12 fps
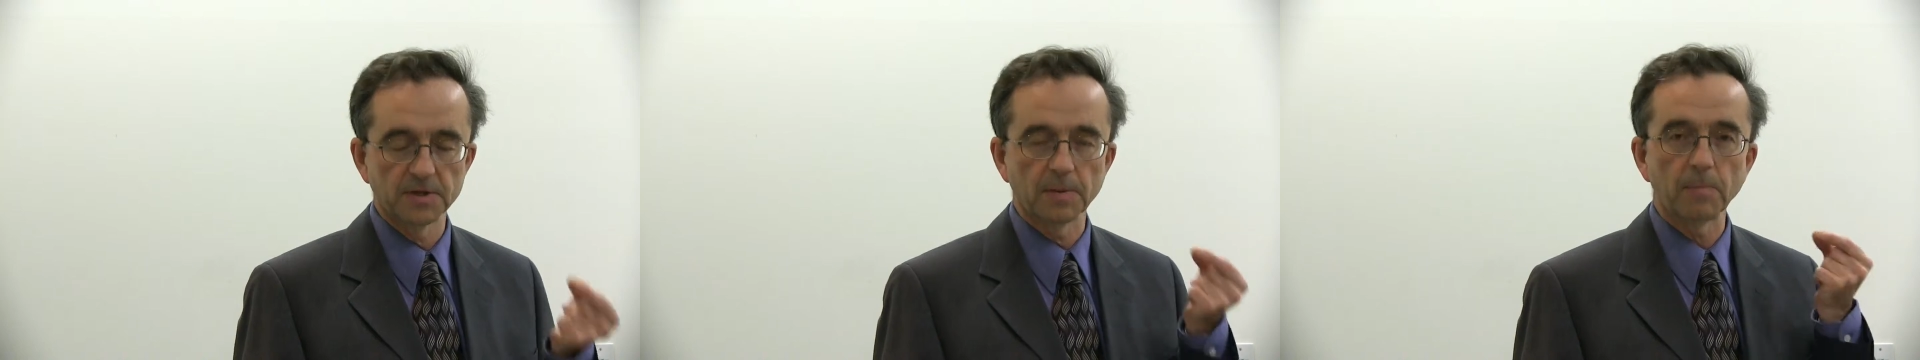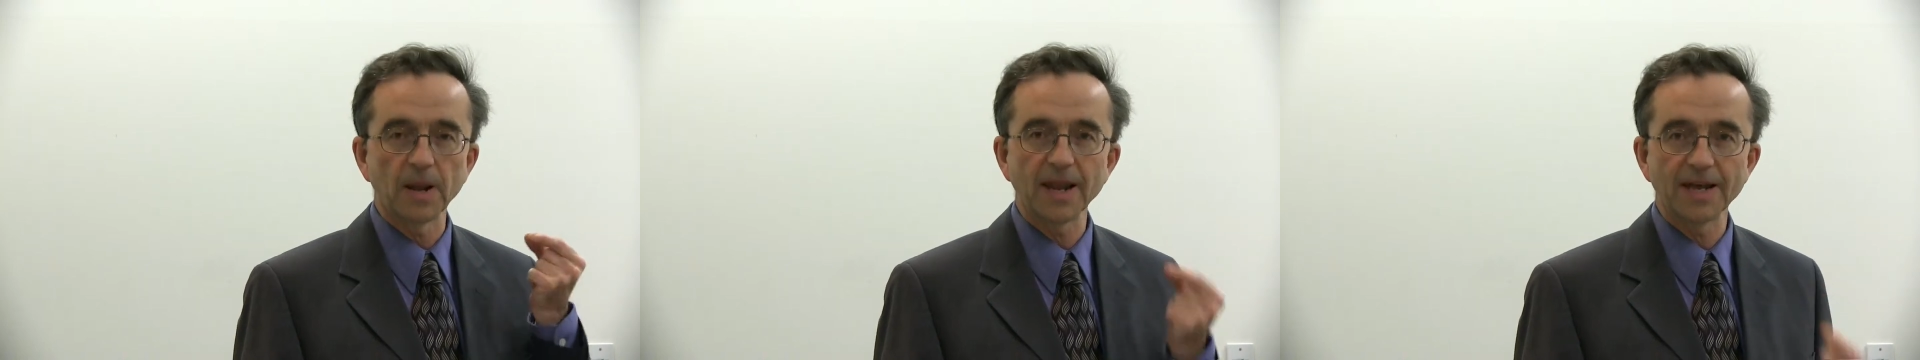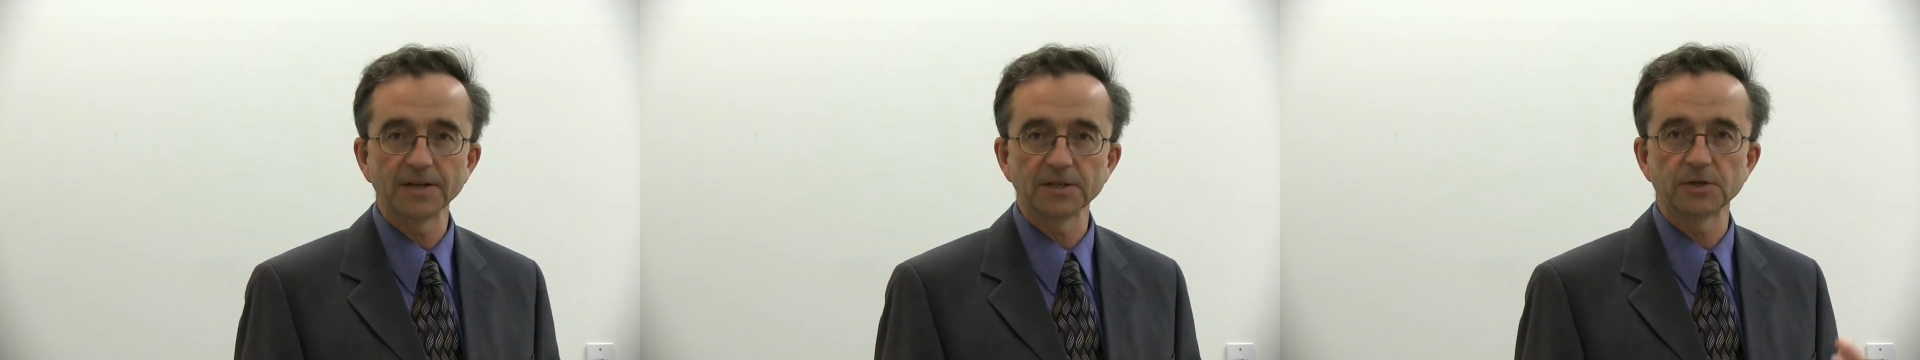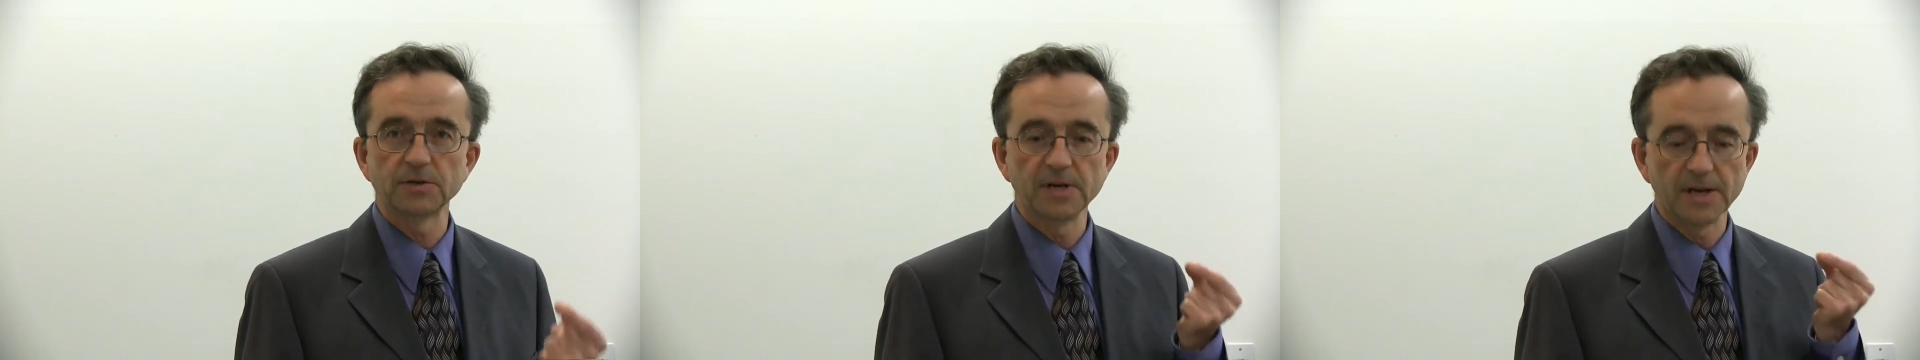the
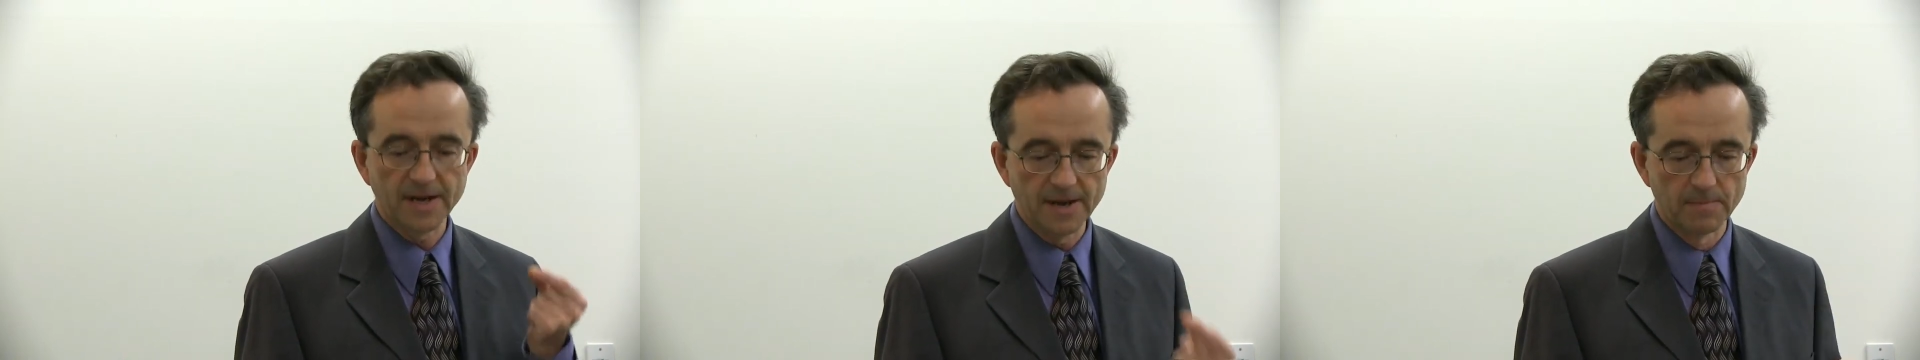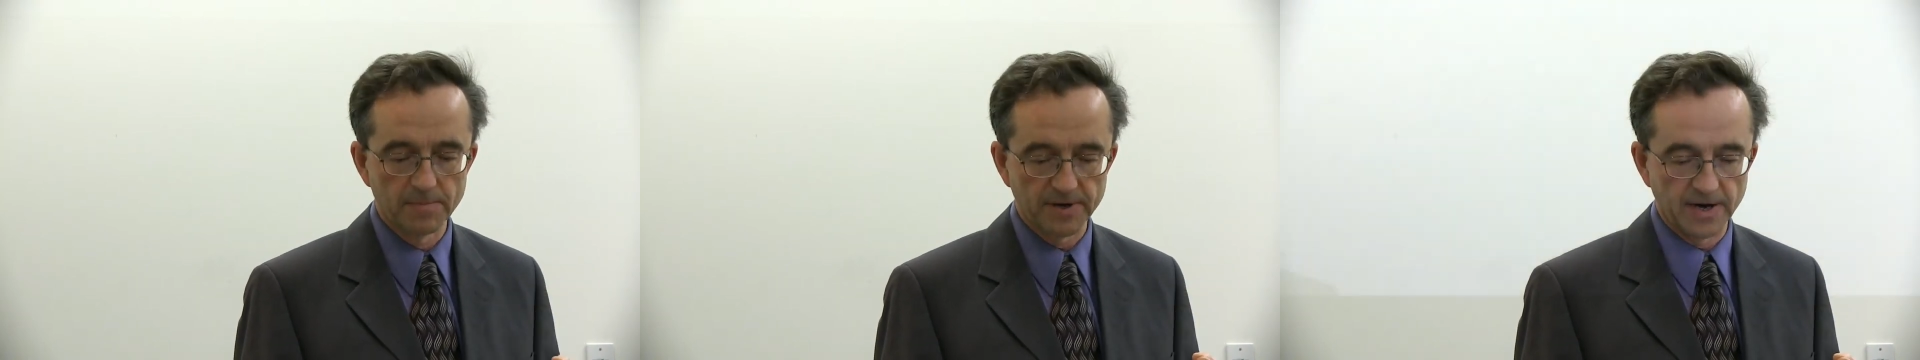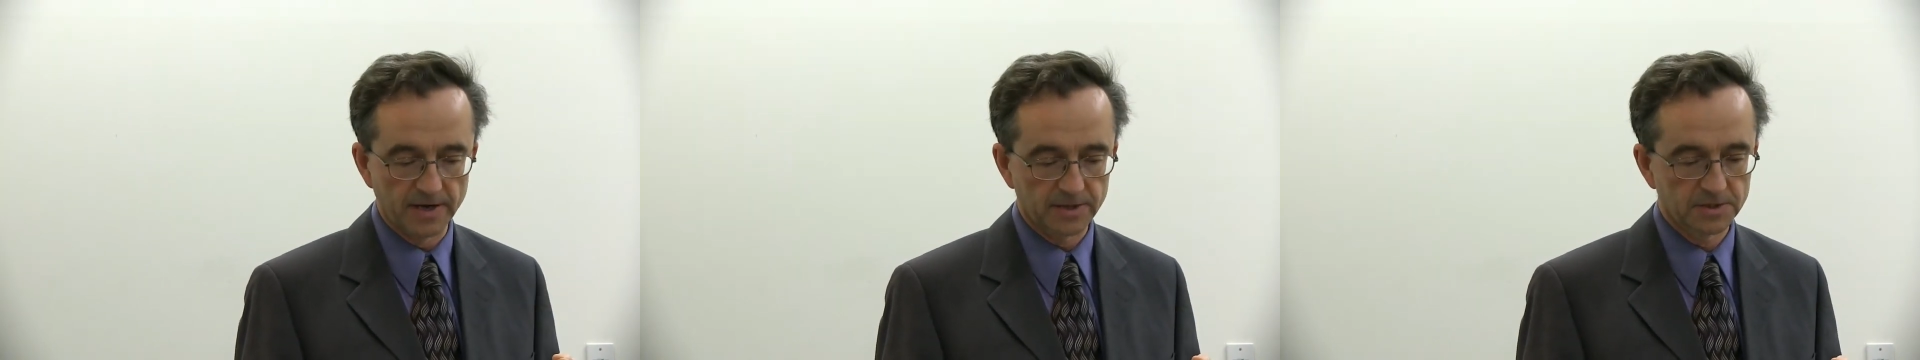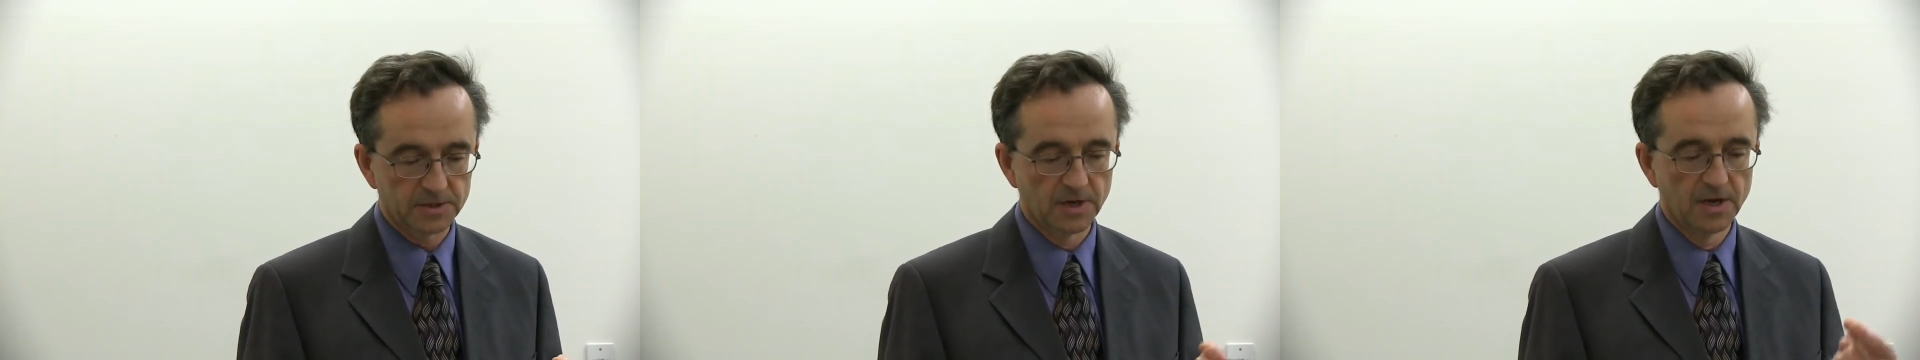planetary
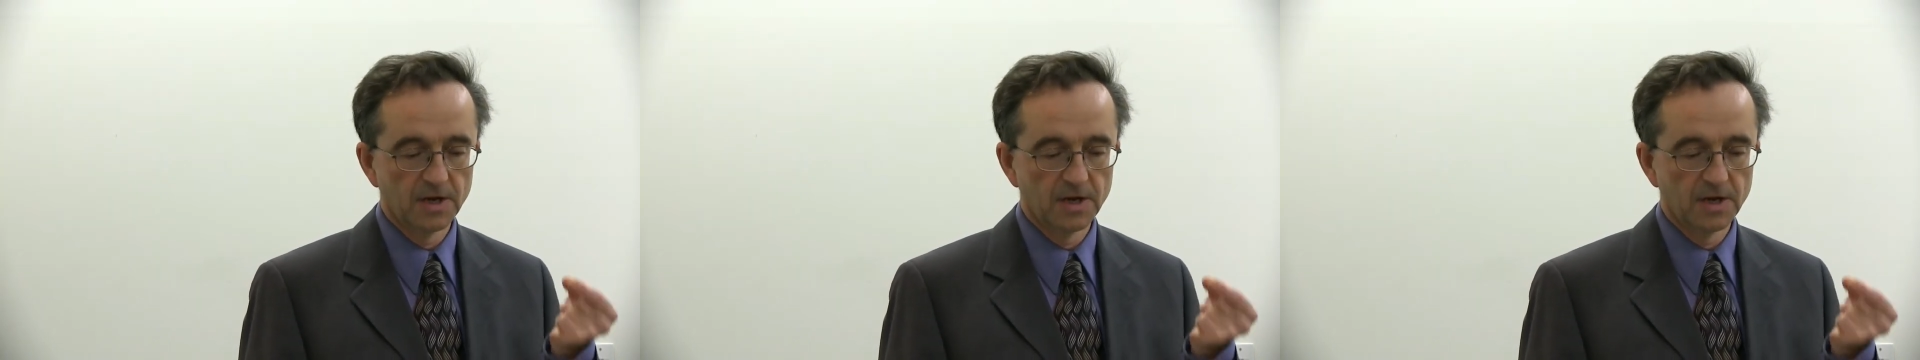impacts